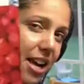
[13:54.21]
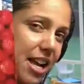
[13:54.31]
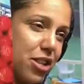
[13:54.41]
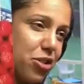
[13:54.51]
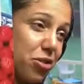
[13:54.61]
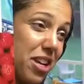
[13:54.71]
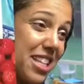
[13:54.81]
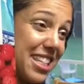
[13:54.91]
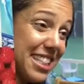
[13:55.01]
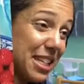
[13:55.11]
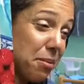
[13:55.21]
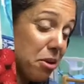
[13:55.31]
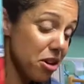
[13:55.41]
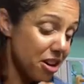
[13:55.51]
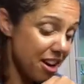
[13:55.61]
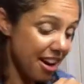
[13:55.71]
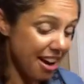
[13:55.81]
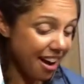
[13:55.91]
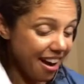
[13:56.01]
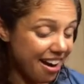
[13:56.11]
And during the summer,
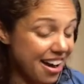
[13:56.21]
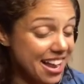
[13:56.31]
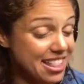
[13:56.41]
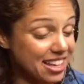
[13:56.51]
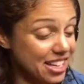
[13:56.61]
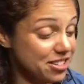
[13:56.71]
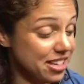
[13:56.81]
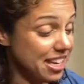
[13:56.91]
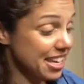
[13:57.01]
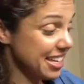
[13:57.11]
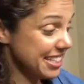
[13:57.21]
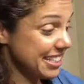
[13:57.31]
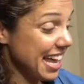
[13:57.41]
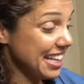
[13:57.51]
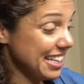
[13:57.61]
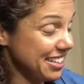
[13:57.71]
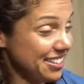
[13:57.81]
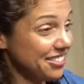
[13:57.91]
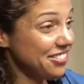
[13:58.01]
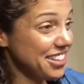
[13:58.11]
I like to eat a salad
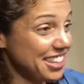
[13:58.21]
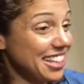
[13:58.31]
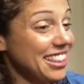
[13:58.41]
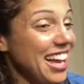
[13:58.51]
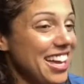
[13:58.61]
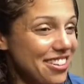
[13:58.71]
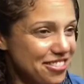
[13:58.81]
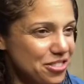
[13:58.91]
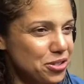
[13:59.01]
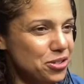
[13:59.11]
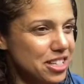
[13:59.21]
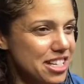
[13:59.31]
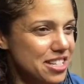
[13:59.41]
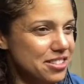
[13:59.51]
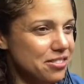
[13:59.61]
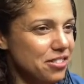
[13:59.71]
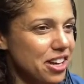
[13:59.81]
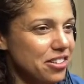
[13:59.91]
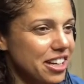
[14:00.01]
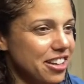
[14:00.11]
with a lot of fruit. It is
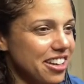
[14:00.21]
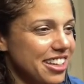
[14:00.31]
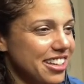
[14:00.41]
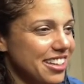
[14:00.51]
very good.